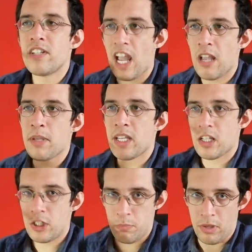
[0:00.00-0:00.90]
gaming
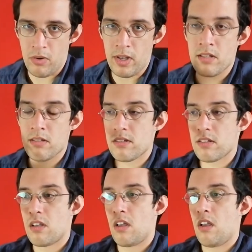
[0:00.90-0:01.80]
experience
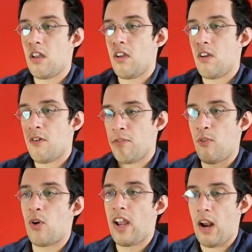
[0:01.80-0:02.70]

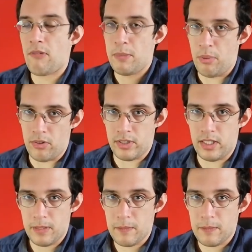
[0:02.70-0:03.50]
for Harry Potter.